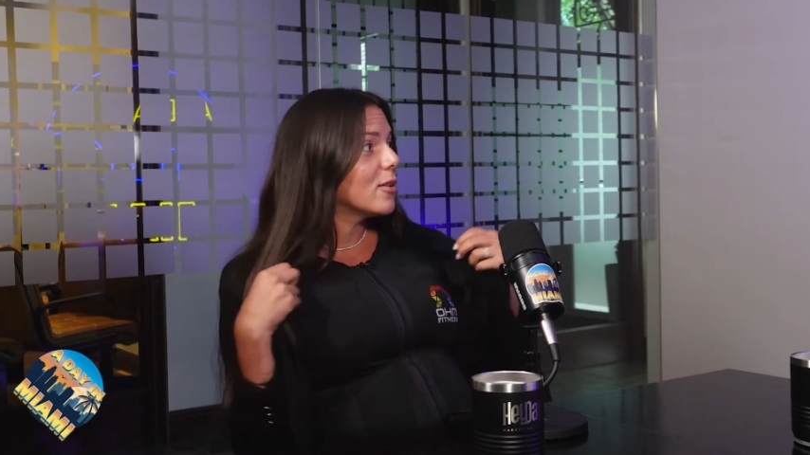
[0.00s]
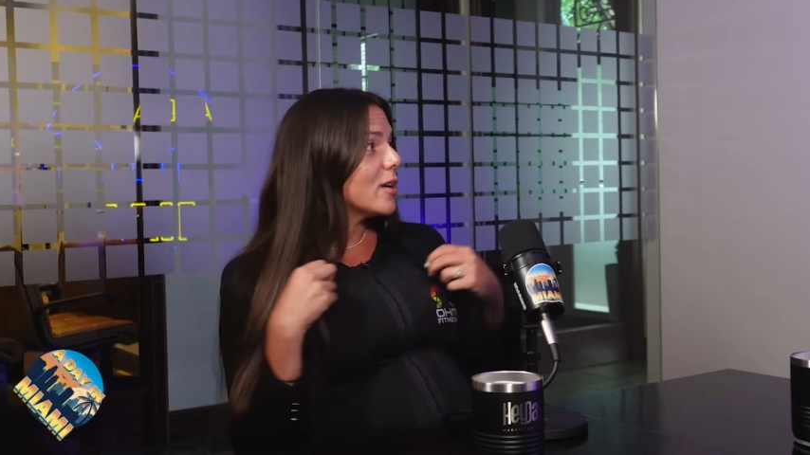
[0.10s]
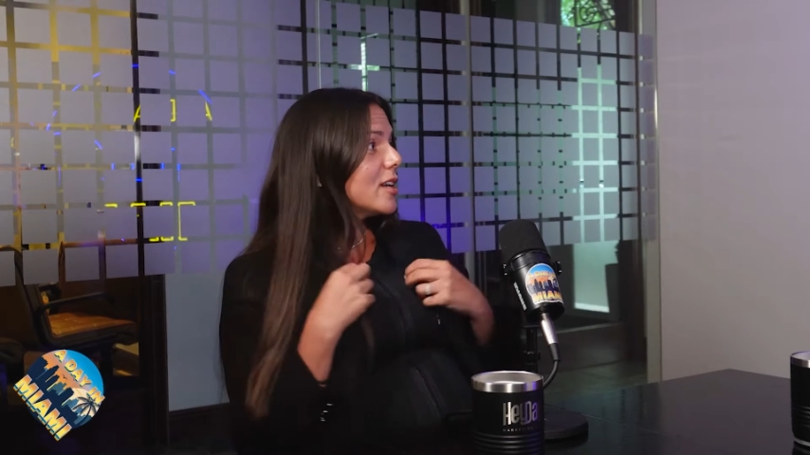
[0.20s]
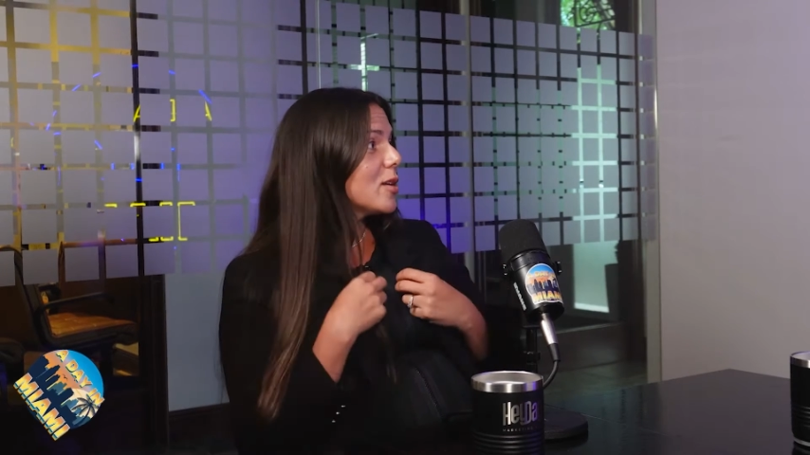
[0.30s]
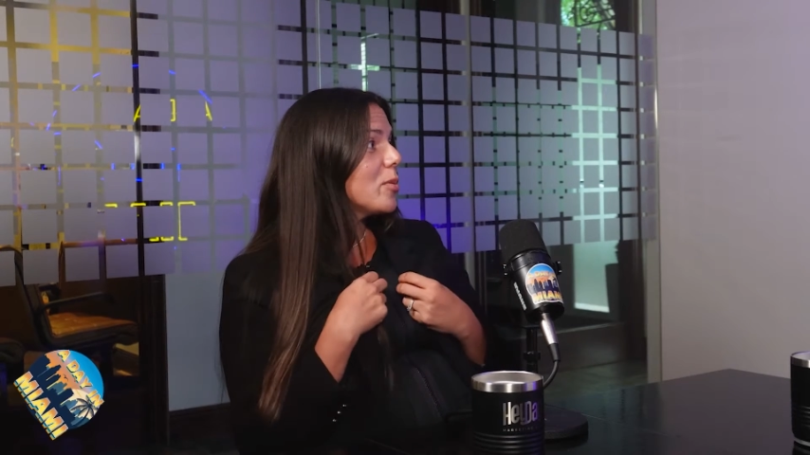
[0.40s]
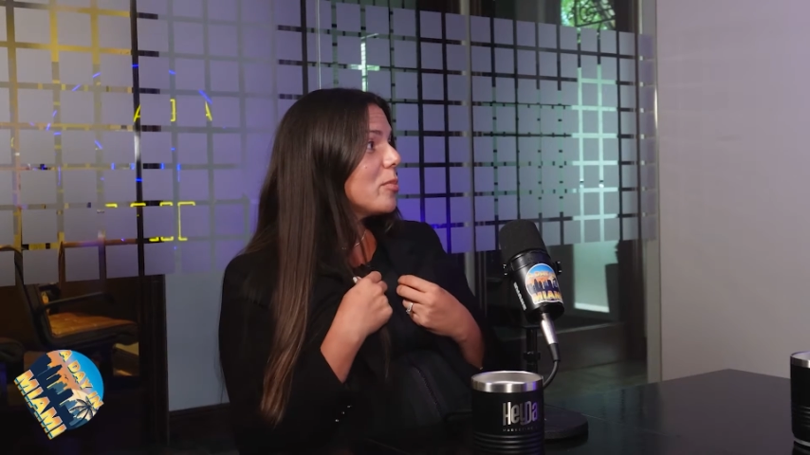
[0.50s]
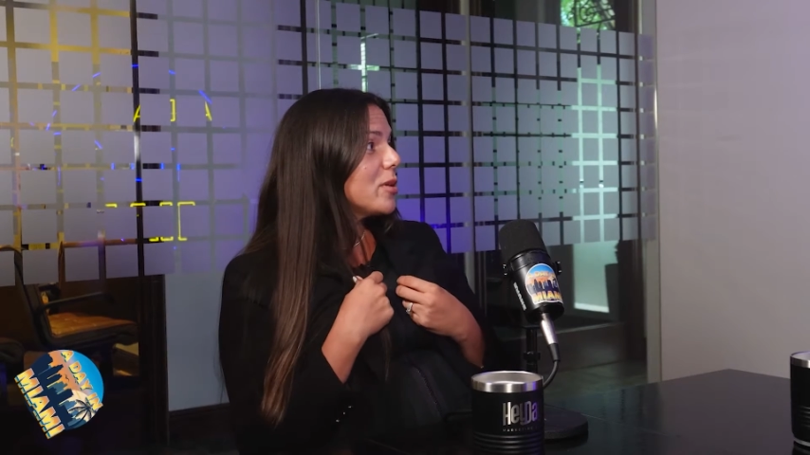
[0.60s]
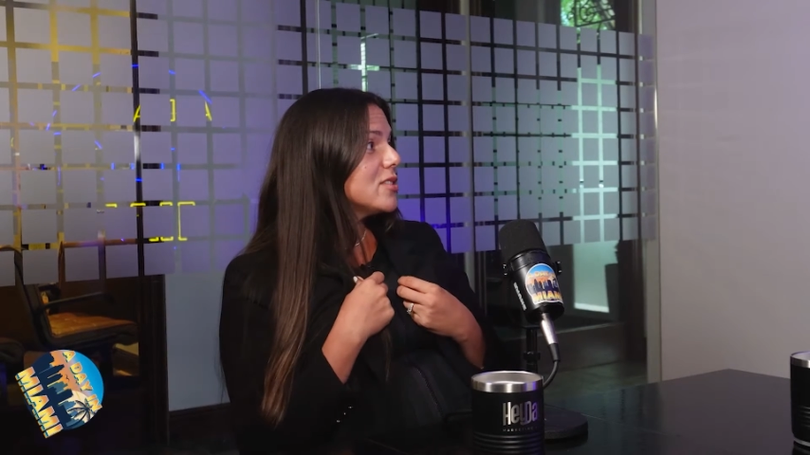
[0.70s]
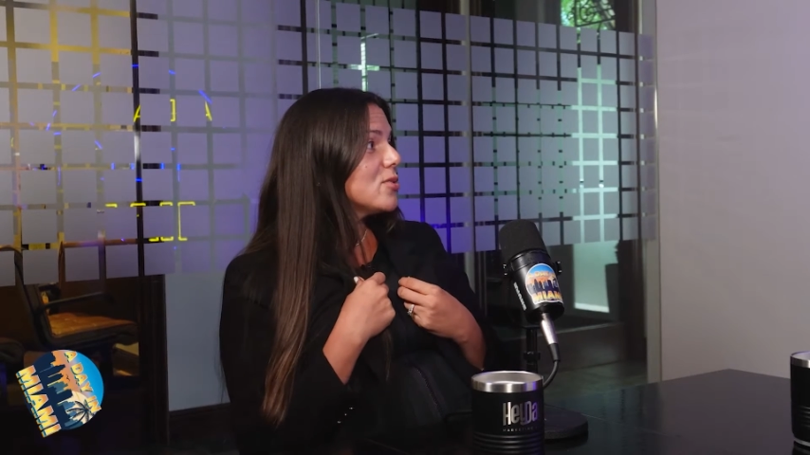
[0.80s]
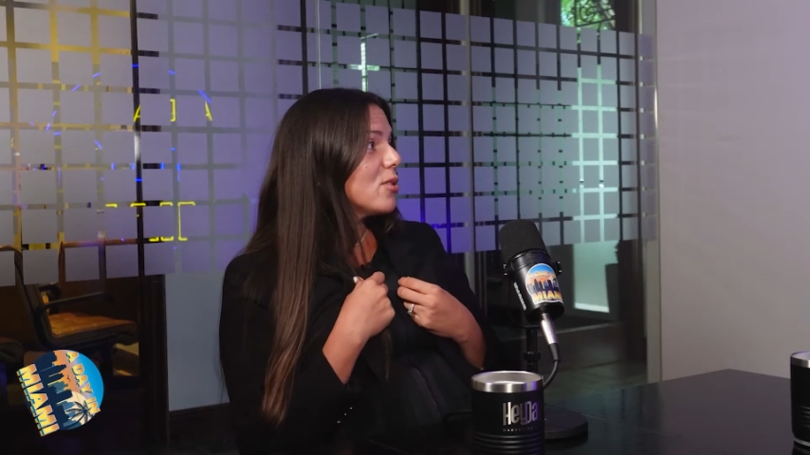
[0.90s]
Right, you can put a
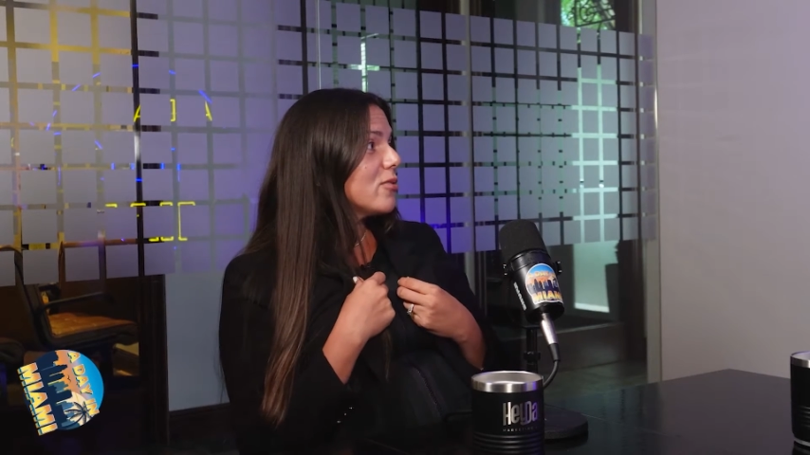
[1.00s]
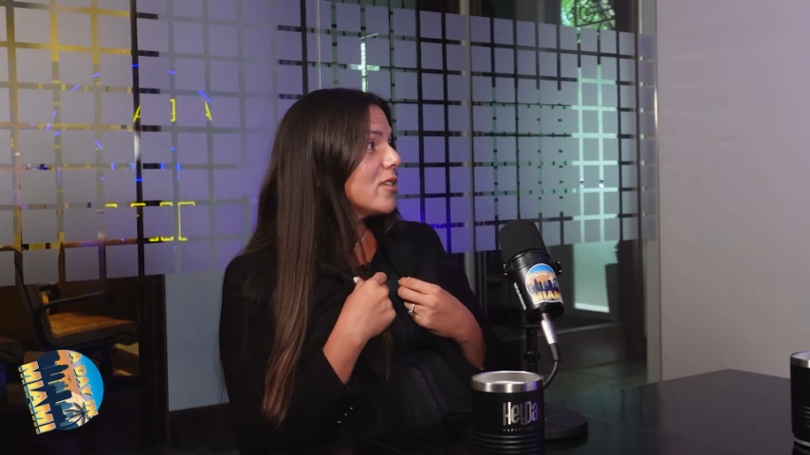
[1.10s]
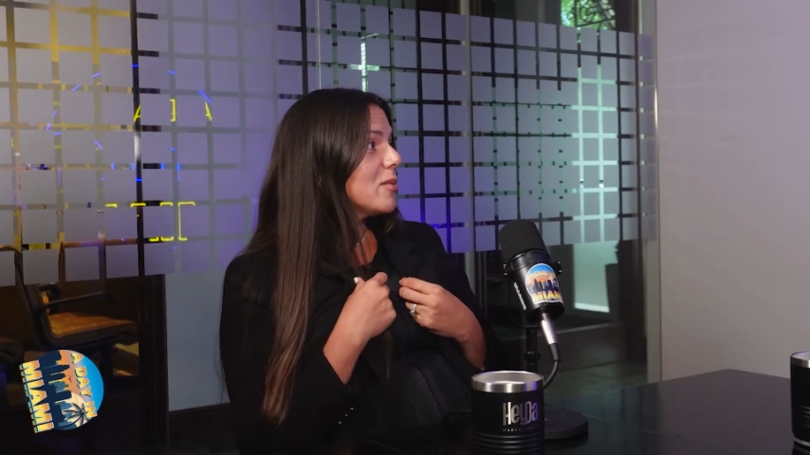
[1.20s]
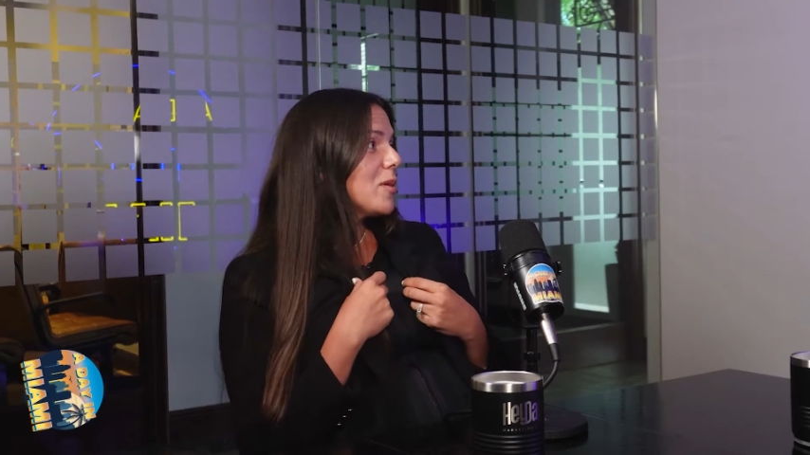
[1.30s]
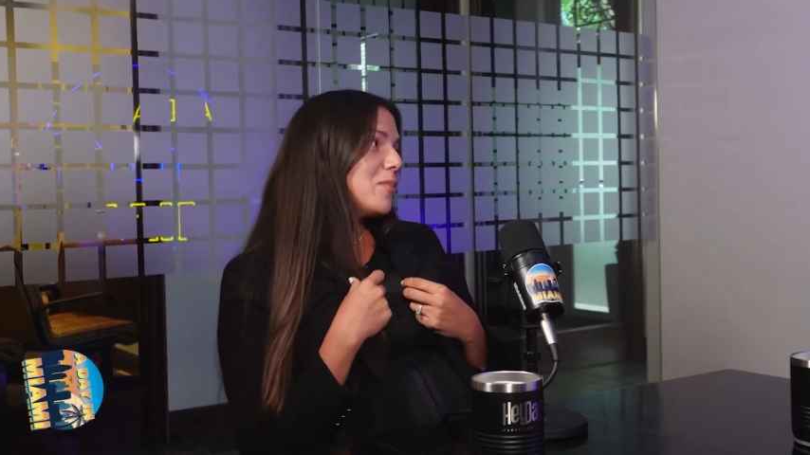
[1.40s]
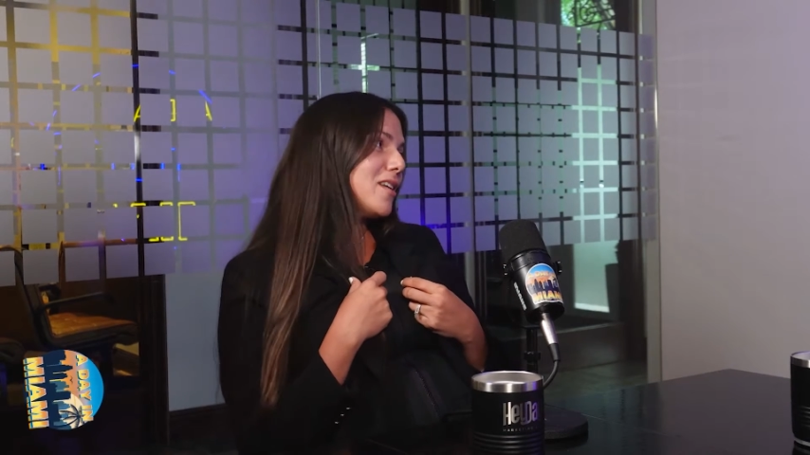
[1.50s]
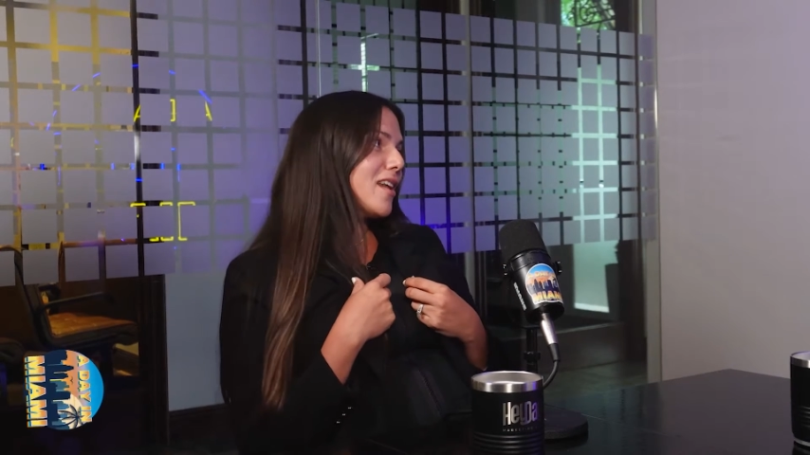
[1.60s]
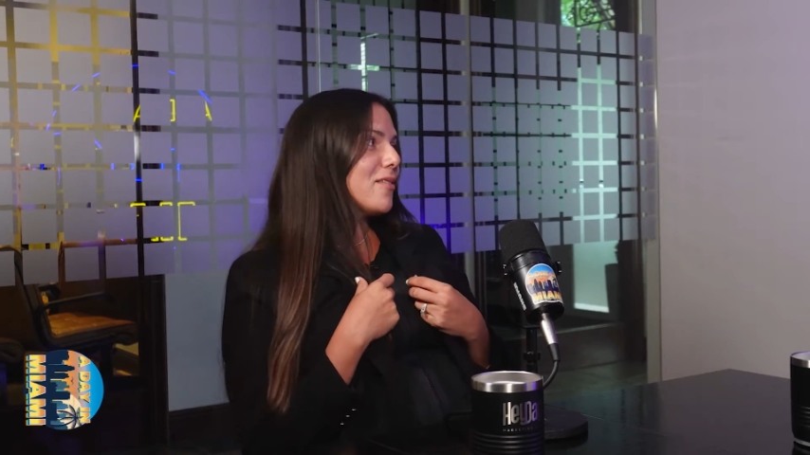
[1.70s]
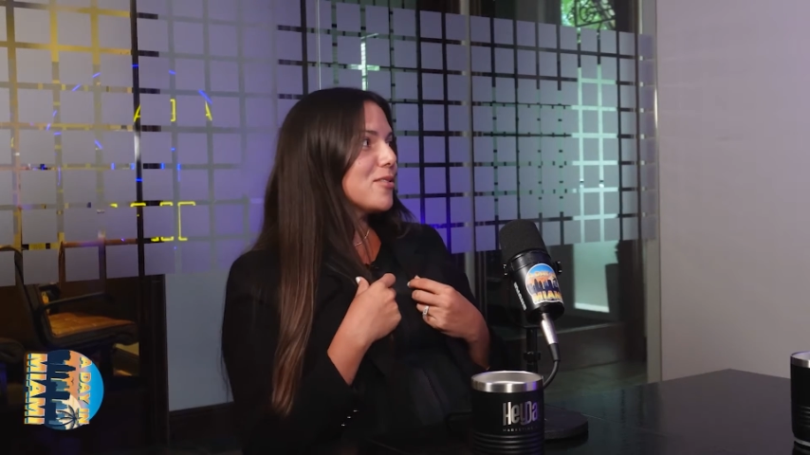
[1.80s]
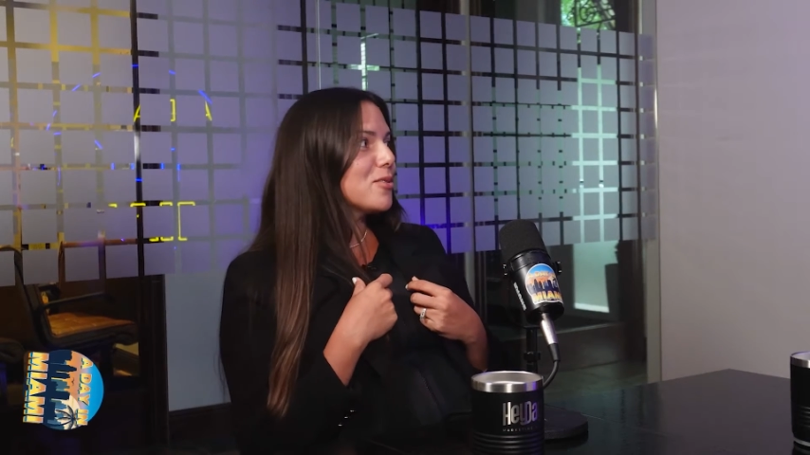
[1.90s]
blazer over it. Maybe
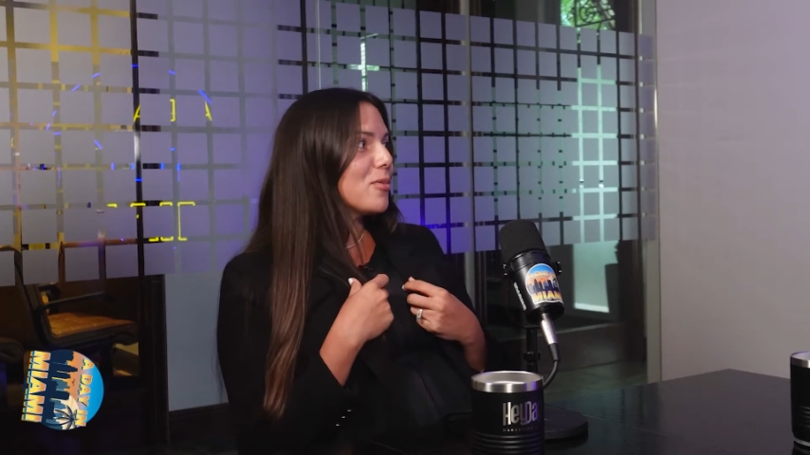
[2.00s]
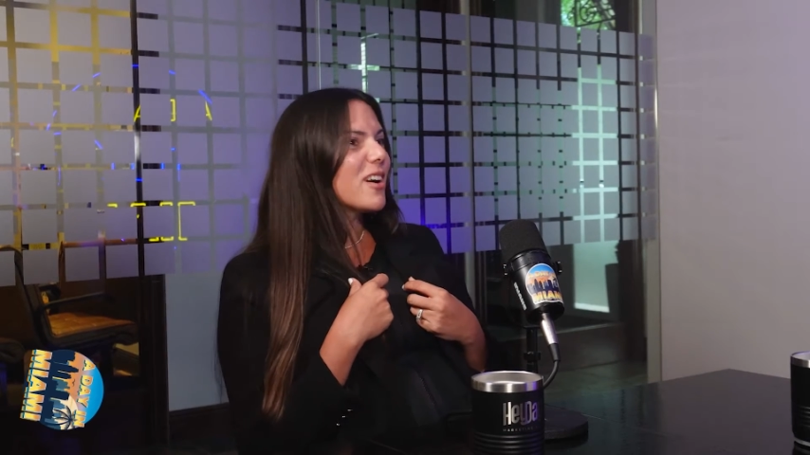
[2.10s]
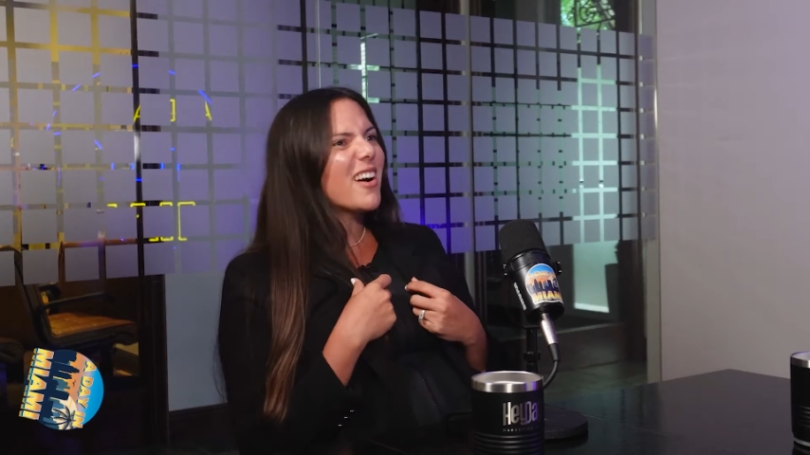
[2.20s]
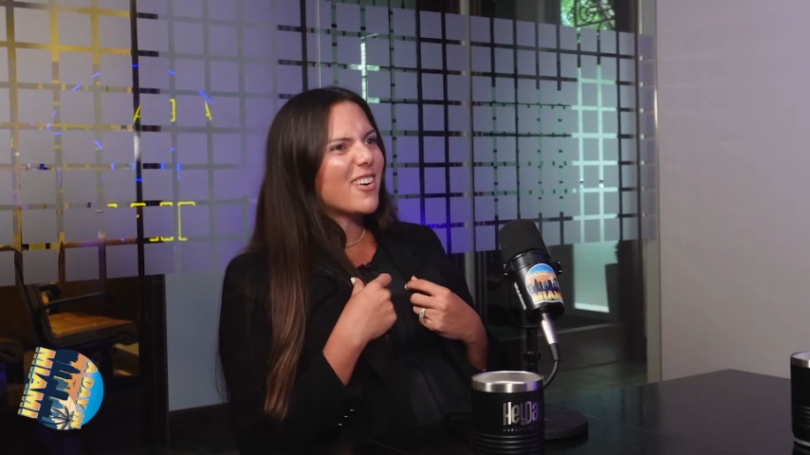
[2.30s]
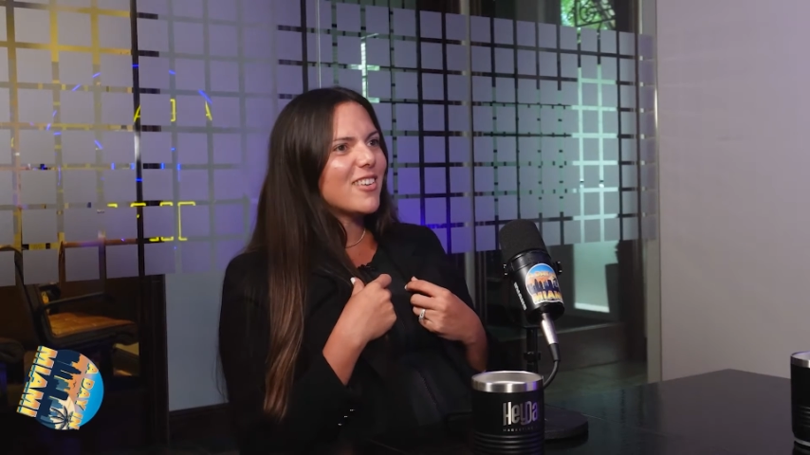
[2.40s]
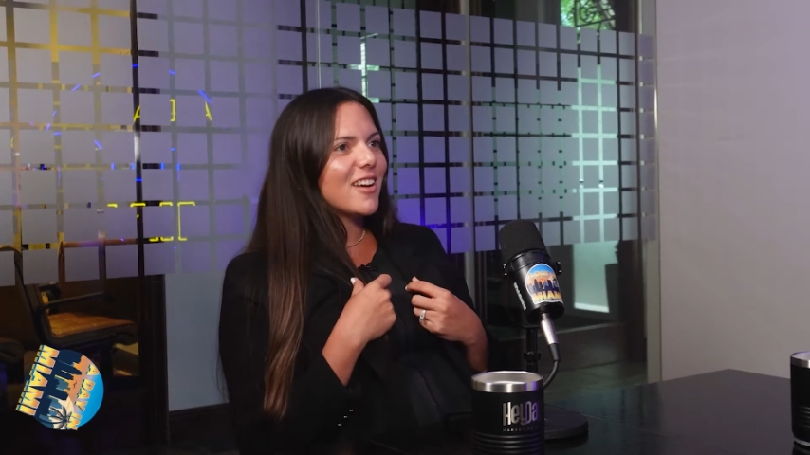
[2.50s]
not after you work out.